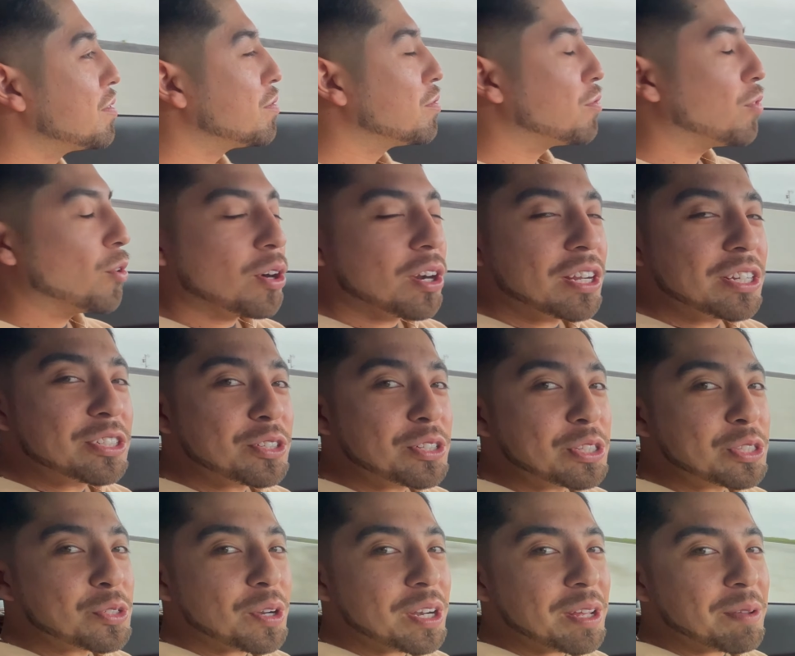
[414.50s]

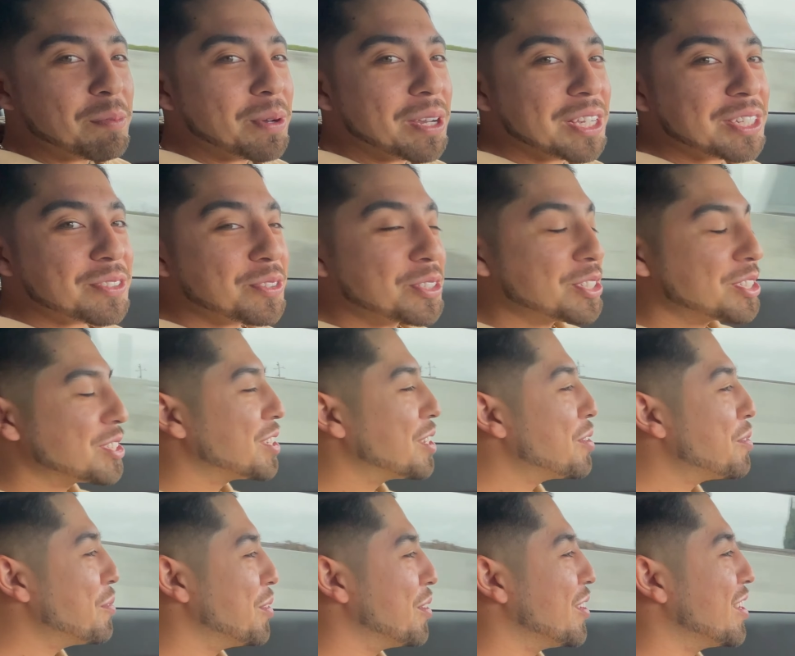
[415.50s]
$420 for a steel
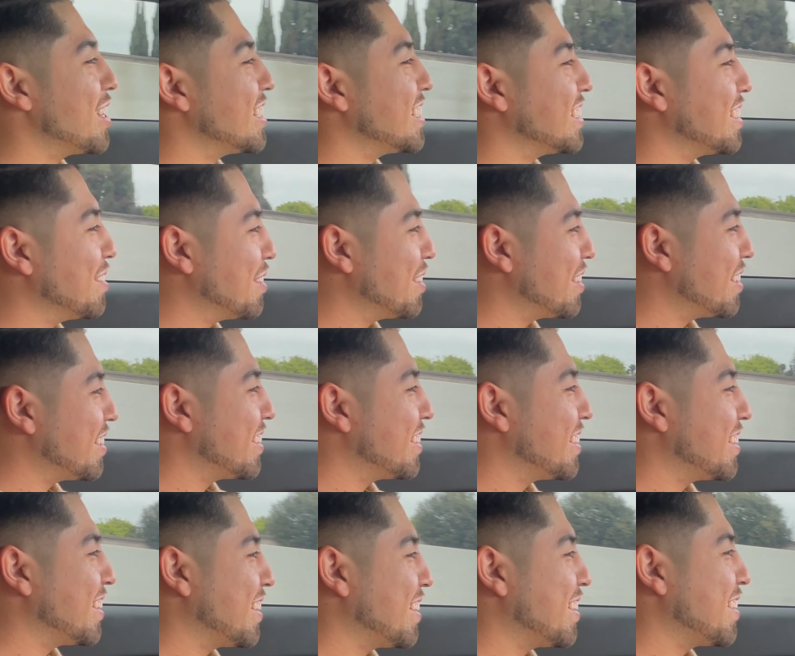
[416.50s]
wall isn't,
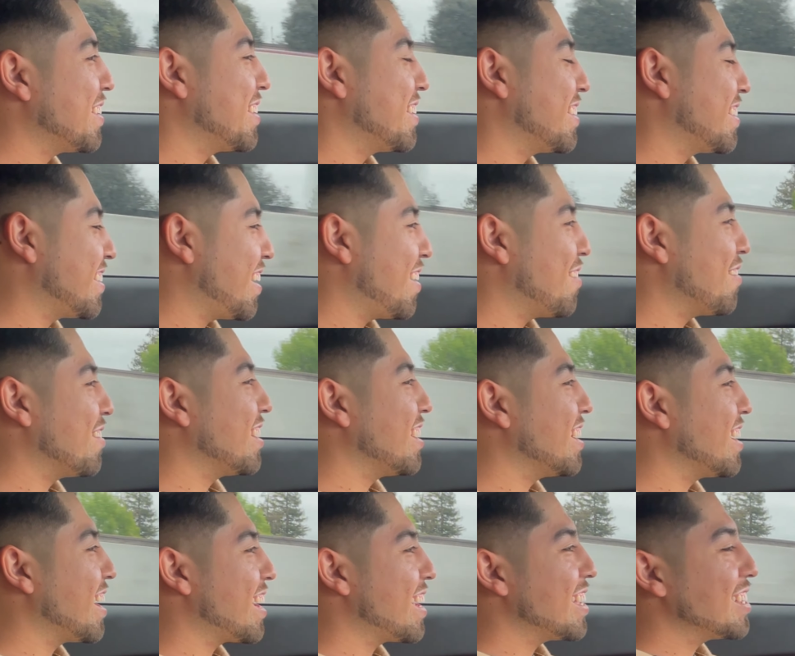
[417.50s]
I mean,
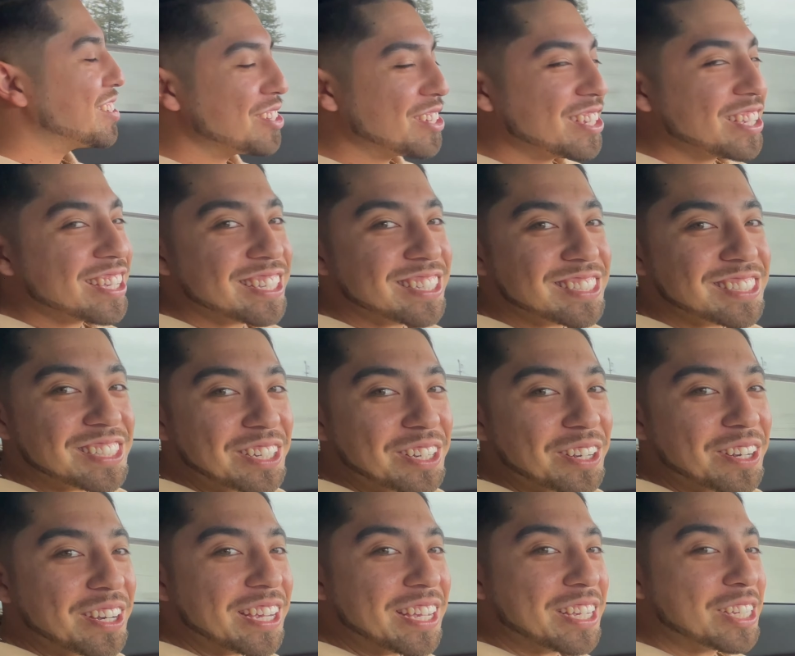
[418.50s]
I guess you could consider
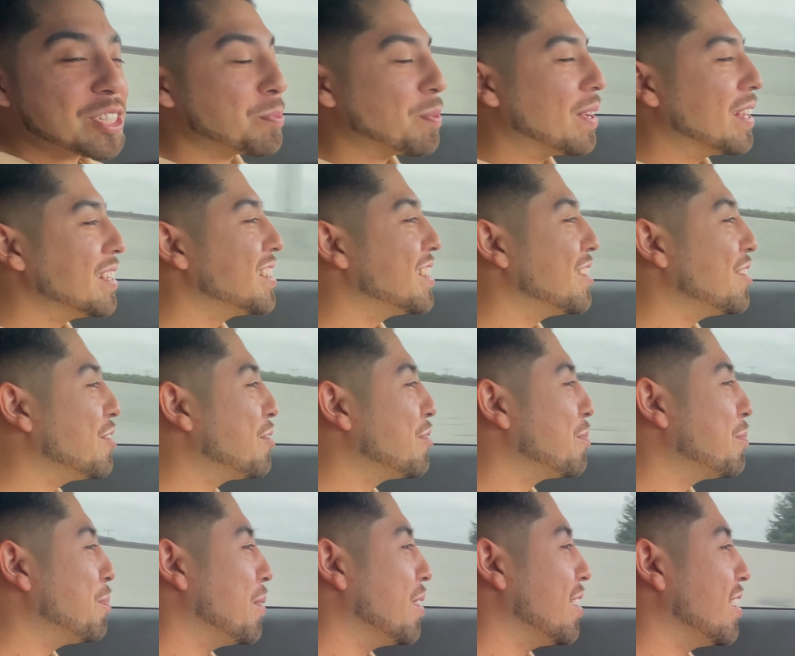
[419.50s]
it expensive,
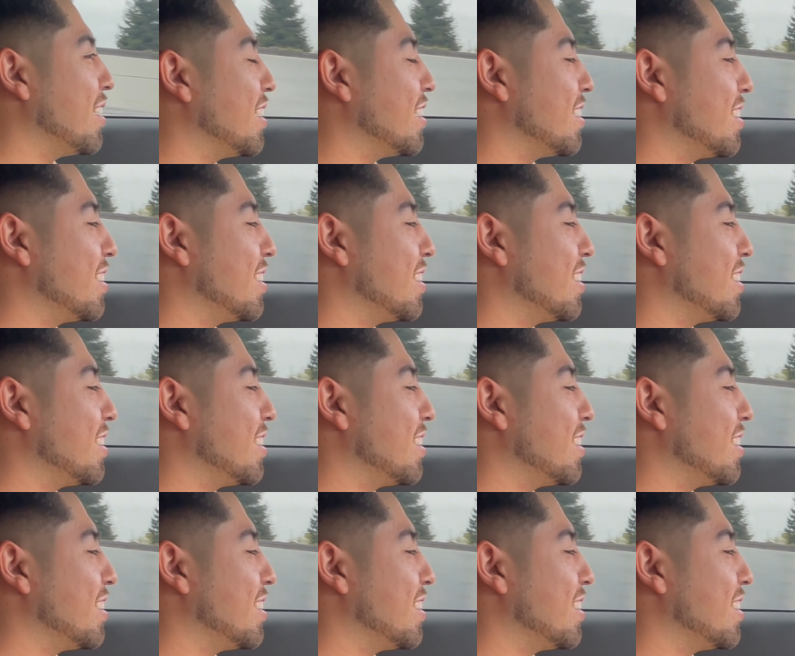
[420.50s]
but